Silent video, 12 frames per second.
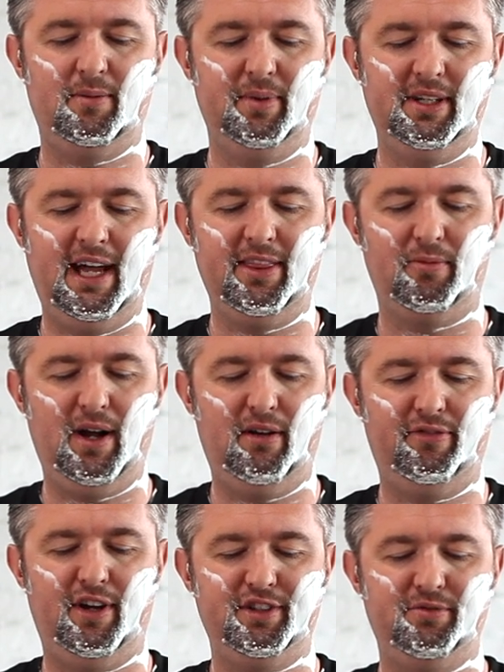But yeah, the
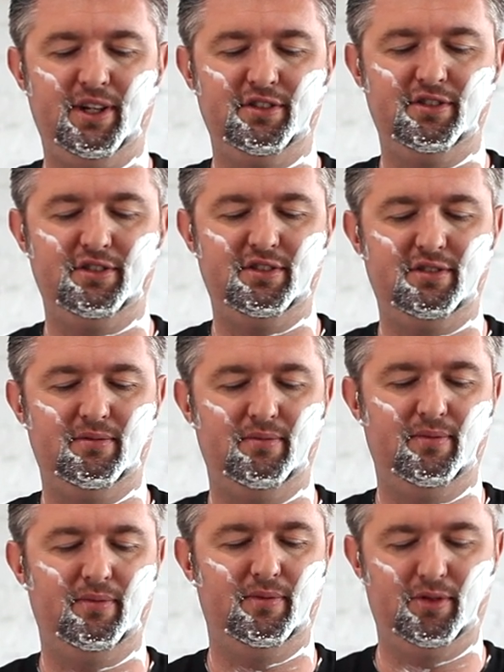Ralf Aust razors,
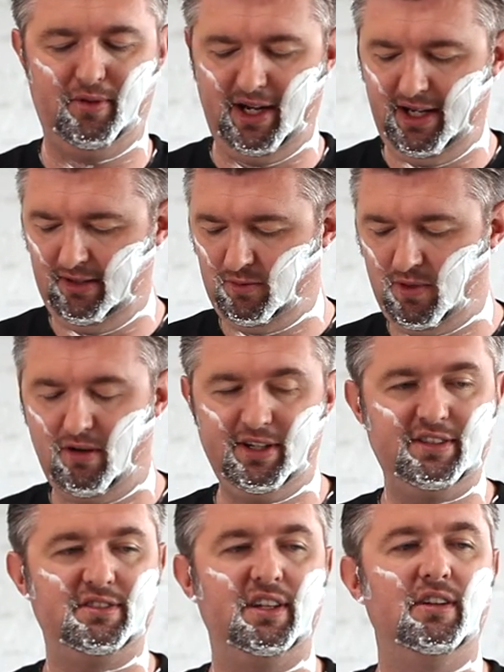great
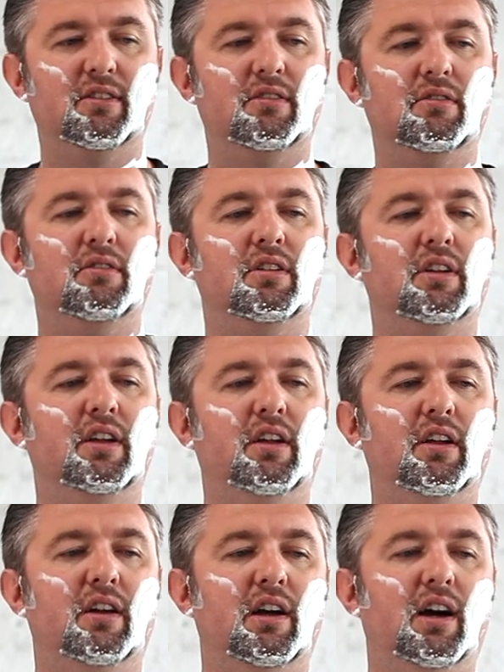quality steel.
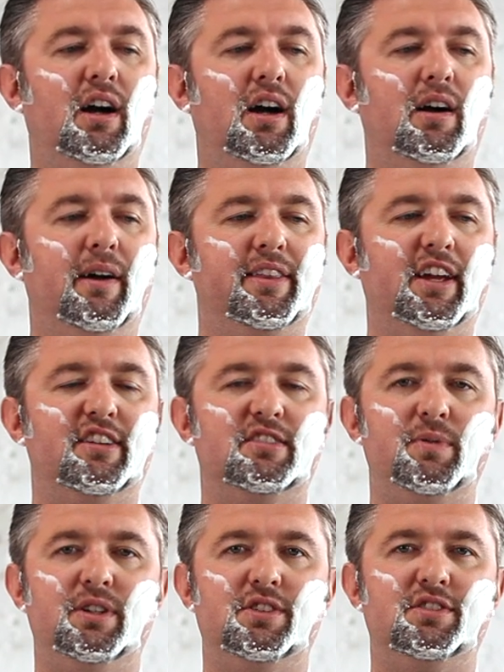Uh, I think it's
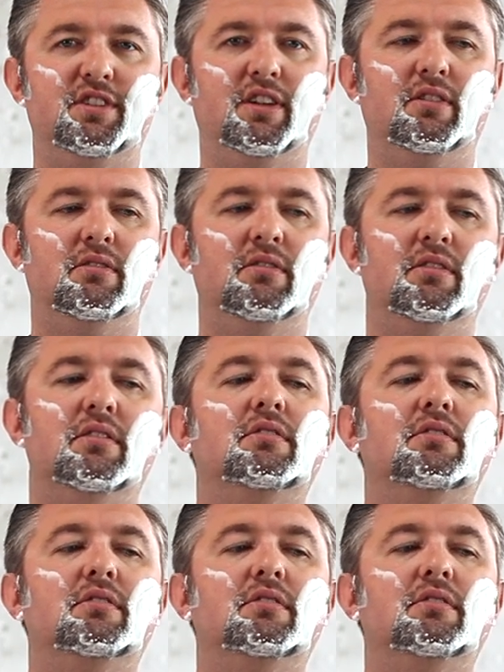Swedish steel.